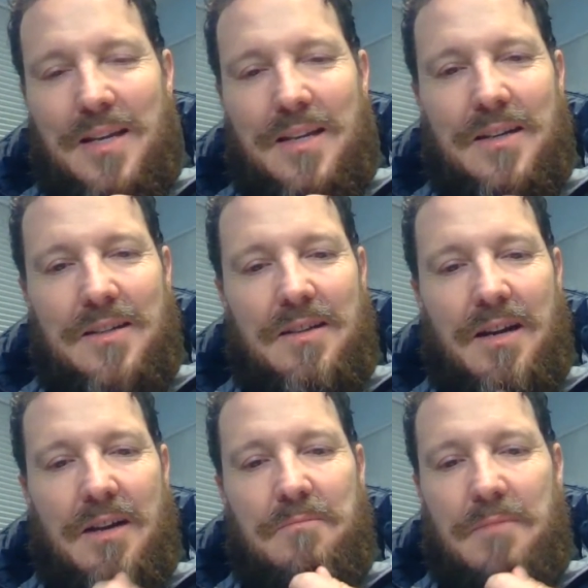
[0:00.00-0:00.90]

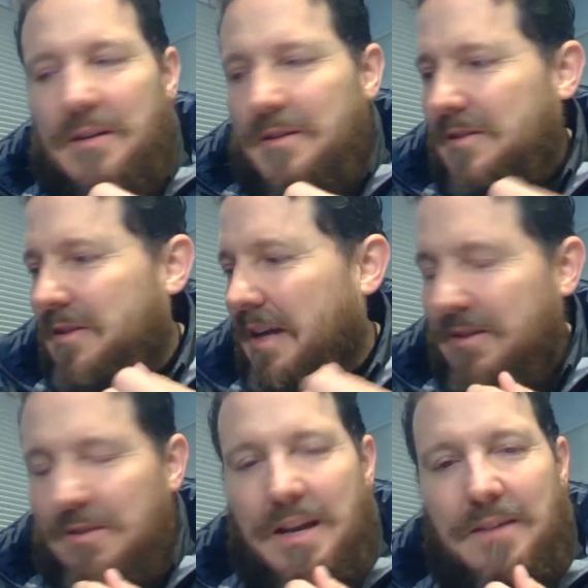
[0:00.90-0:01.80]
I
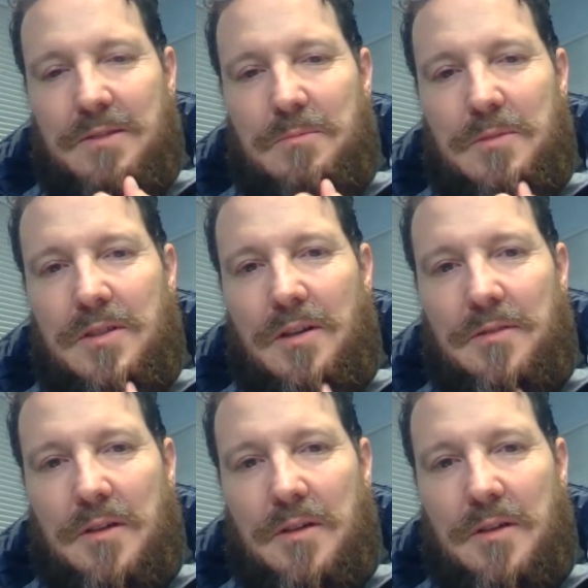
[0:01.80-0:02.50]
actually have some stuff